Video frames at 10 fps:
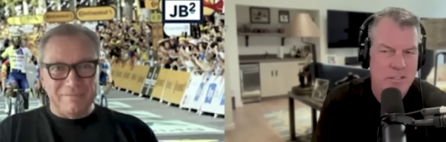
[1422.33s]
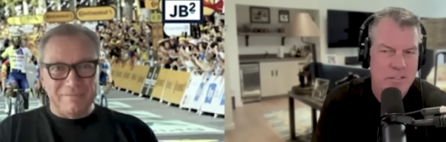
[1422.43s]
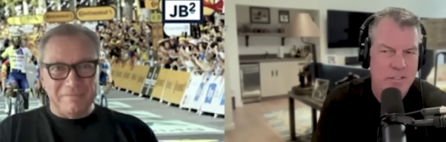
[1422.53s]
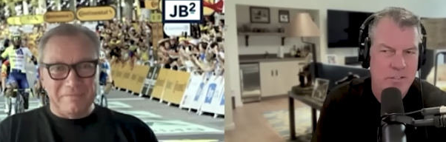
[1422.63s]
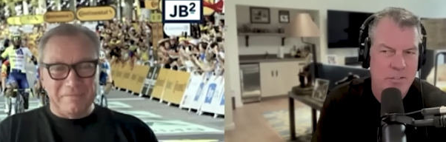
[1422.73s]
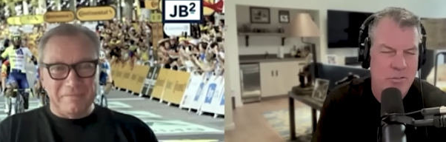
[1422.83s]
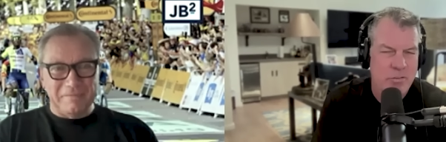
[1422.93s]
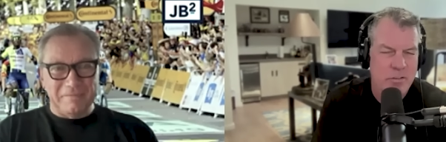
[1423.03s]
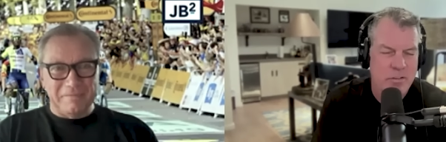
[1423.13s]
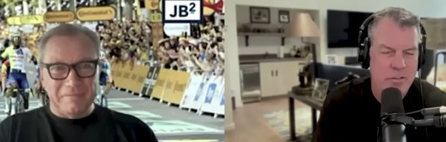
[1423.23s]
Speaker 1: because
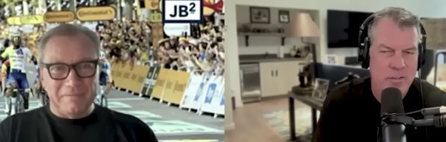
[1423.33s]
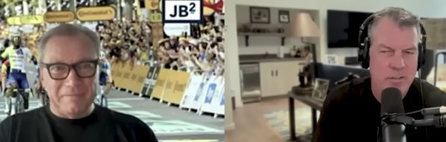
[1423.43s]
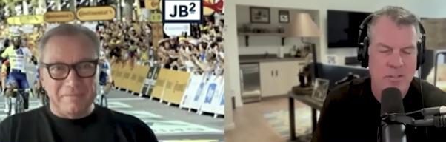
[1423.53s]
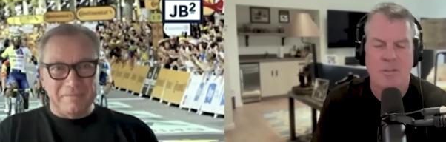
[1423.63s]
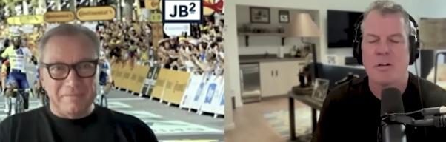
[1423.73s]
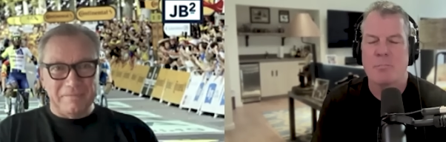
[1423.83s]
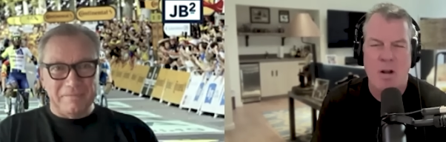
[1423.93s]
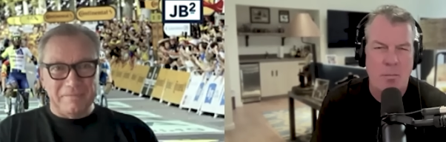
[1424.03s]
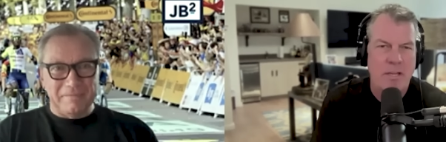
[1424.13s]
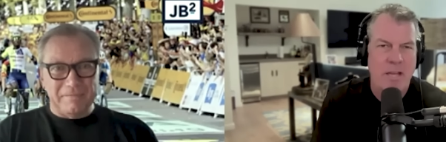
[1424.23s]
you you're going to
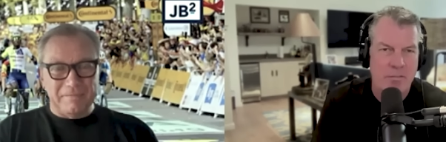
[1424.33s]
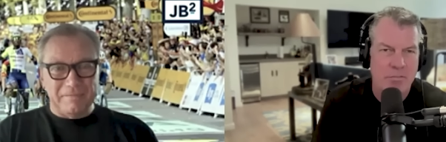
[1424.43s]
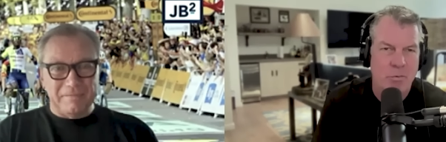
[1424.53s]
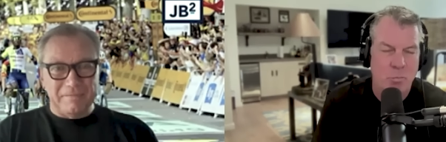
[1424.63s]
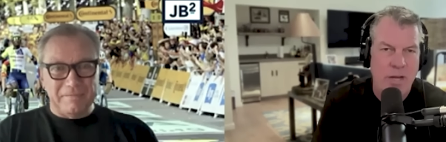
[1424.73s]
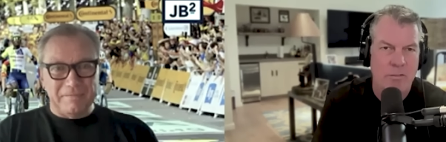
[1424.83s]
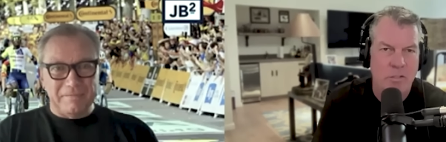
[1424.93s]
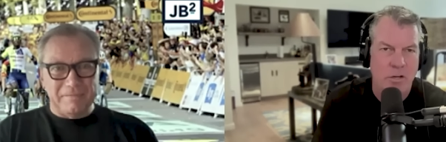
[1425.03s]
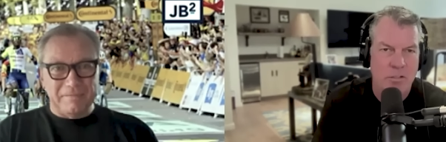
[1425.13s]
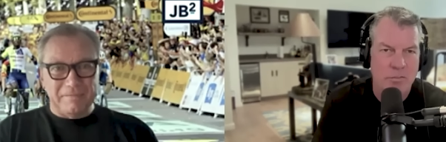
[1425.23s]
probably have some wild
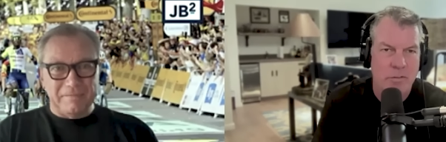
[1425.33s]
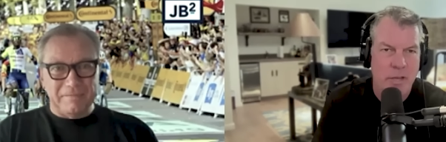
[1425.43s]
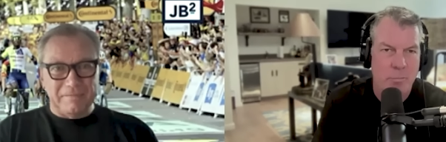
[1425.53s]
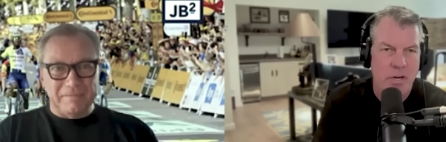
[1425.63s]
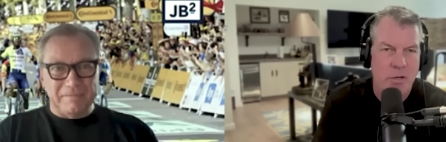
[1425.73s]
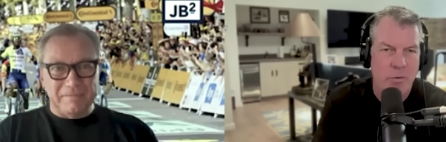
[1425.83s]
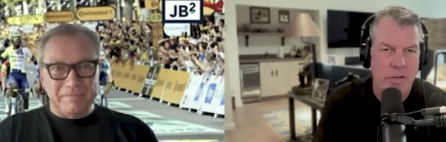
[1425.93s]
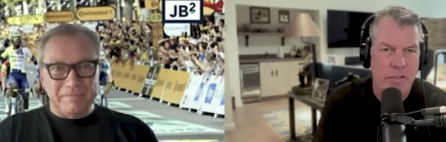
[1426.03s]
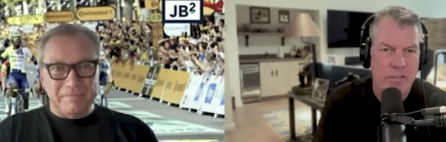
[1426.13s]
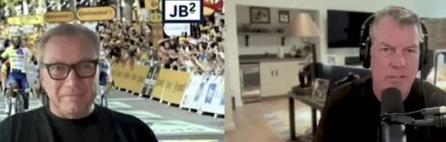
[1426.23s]
cards for that
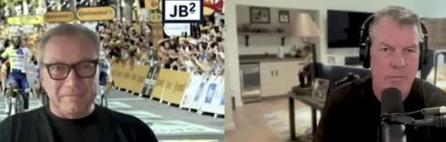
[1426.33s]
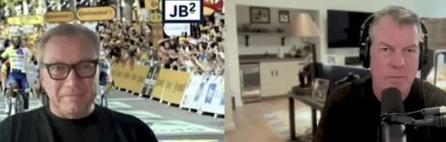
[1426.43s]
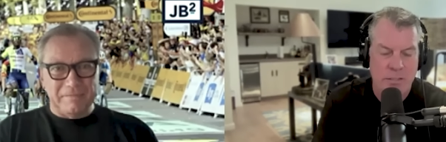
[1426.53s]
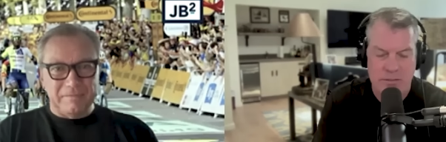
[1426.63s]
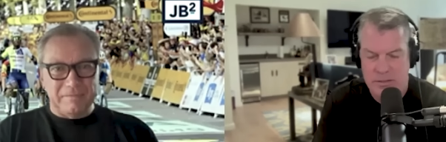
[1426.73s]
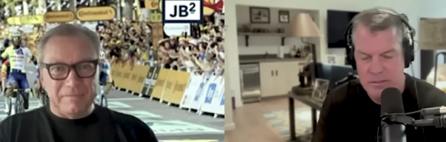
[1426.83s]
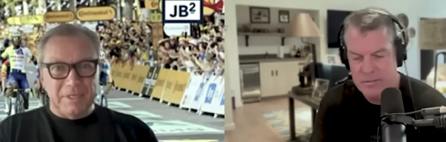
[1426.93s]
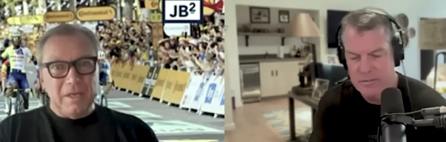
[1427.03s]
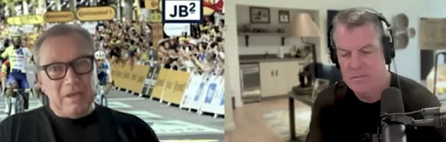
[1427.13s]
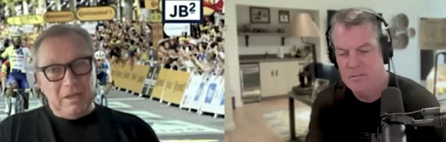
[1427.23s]
breakaway, I'm guessing.
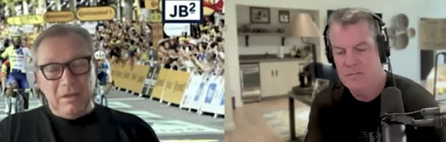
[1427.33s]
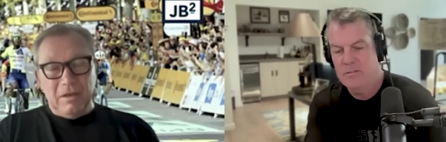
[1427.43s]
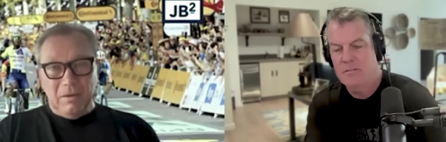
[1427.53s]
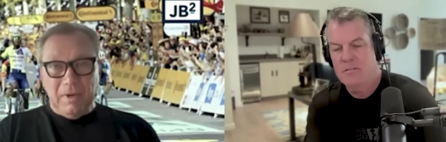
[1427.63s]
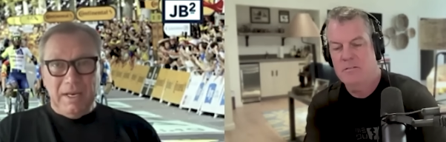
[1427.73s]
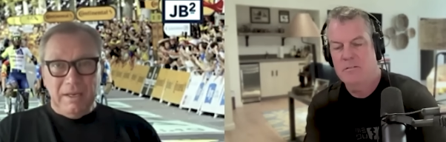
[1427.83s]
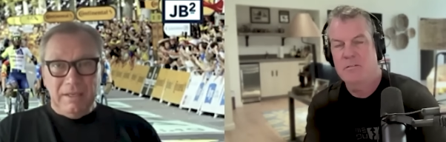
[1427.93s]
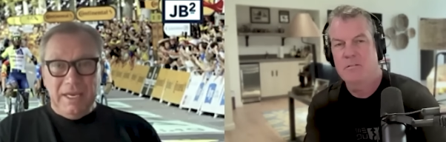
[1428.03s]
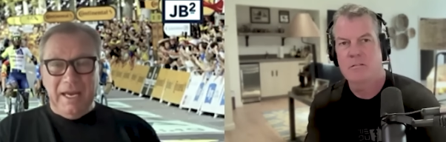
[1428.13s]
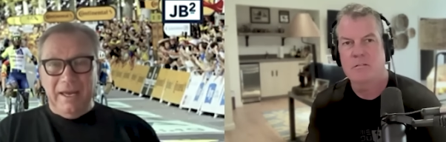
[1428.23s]
Speaker 2: Well,
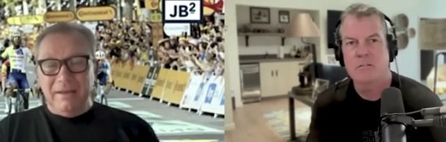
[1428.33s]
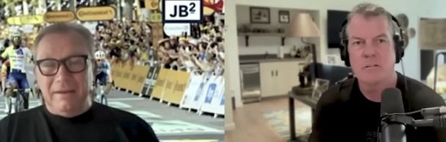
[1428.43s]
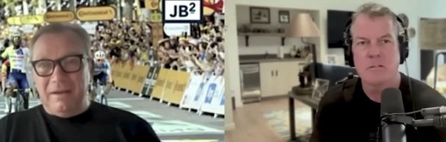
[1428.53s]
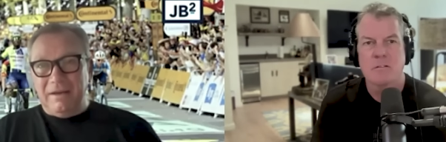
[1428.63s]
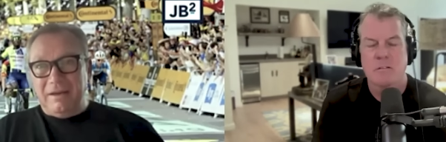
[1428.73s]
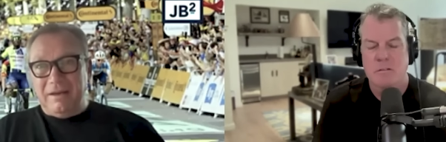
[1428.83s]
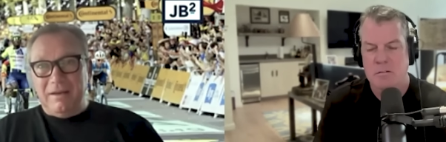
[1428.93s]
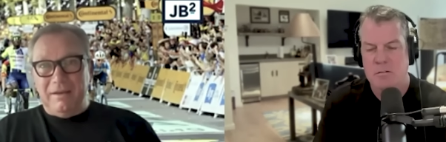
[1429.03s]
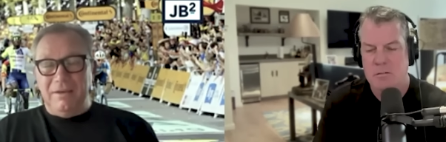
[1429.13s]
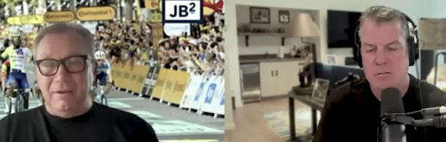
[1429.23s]
yeah, uh,
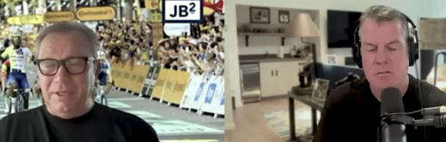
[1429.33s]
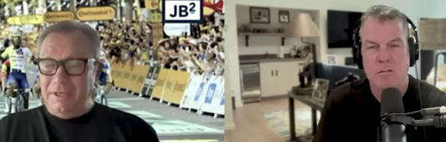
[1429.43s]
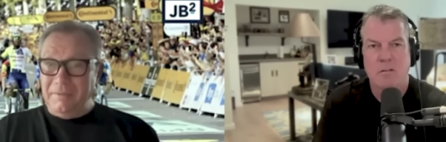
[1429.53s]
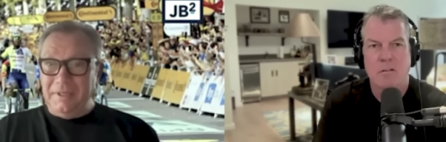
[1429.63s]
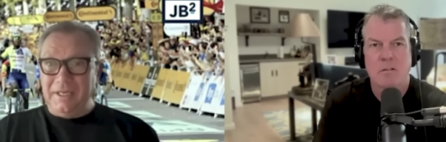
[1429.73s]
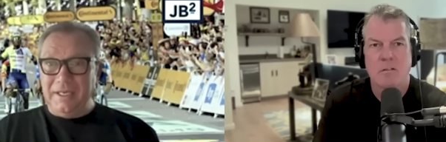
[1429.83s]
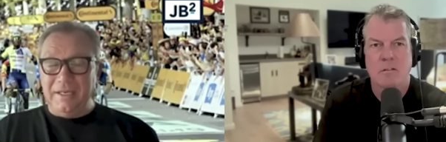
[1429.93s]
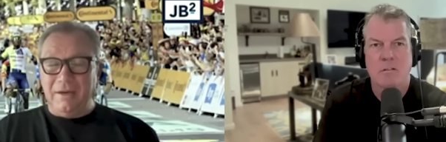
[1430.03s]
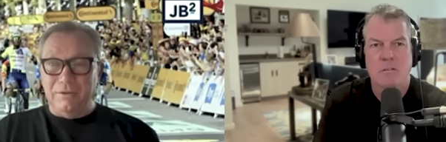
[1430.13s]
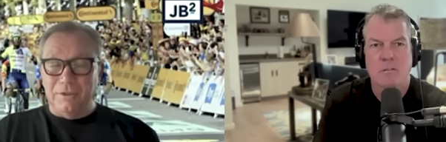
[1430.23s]
you know, I mean, and, and,
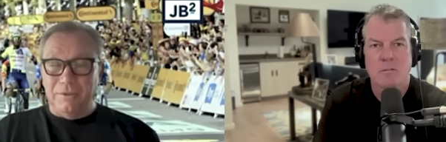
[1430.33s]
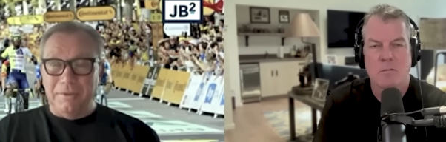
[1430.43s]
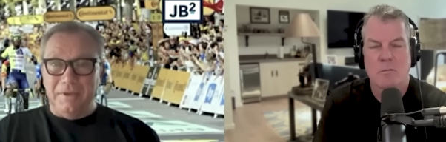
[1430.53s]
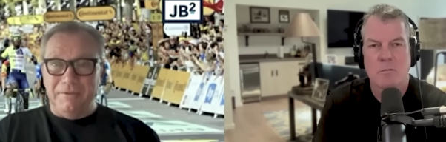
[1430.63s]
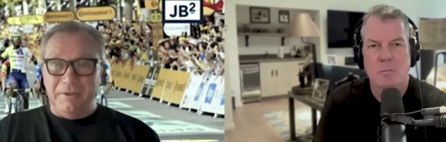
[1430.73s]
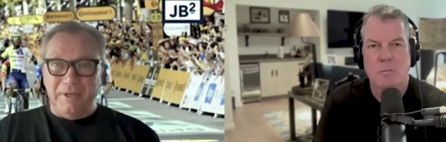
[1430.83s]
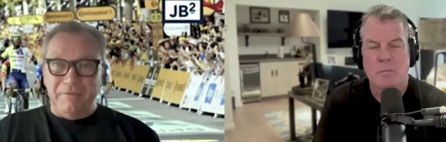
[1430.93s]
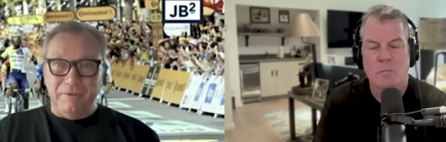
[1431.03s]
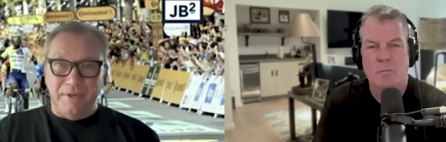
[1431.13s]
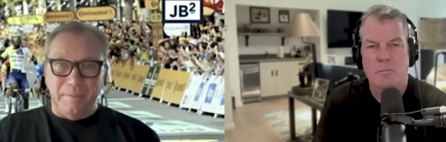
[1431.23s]
also, you know, if you if you're
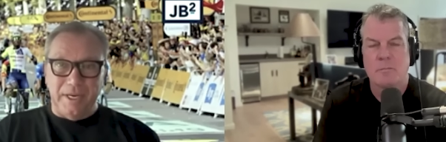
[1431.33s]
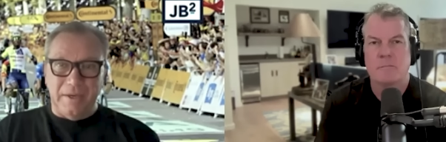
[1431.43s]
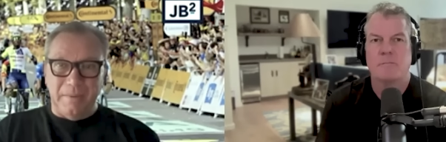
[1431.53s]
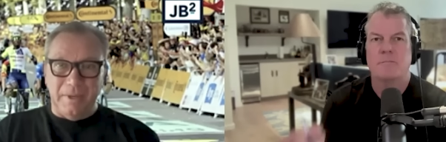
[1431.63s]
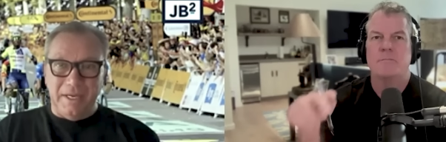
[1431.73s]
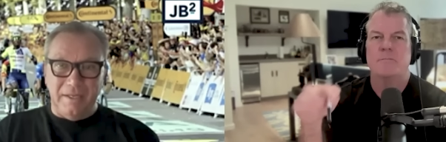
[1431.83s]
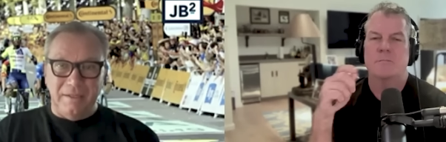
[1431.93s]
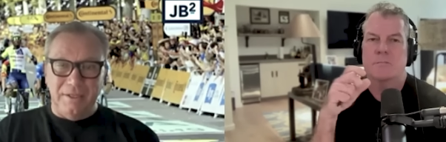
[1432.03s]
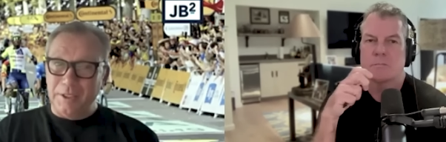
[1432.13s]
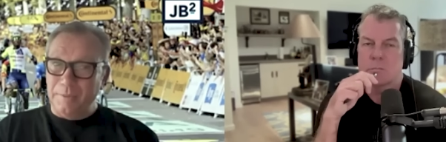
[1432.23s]
in a breakaway, you
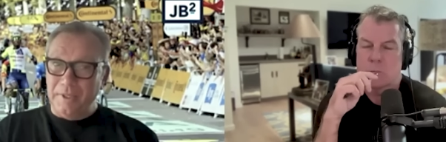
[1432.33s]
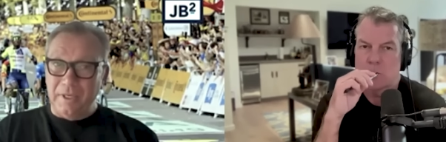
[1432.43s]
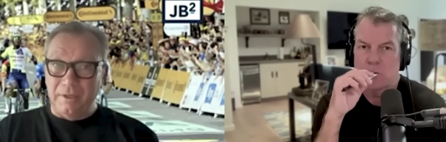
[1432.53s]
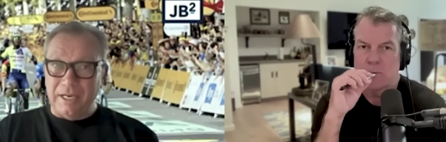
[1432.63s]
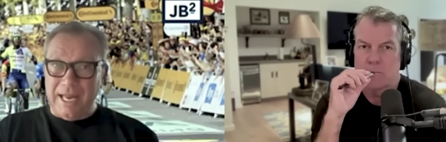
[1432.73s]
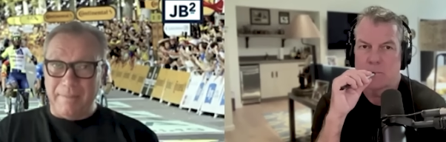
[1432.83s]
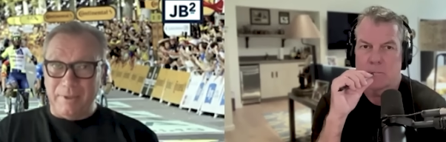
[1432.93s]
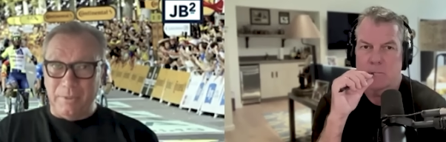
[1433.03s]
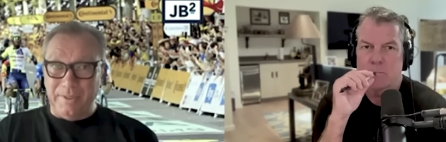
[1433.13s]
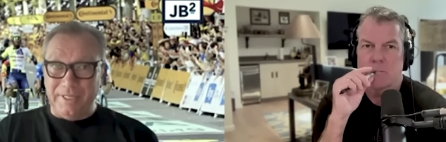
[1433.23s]
need to be a good climber to win that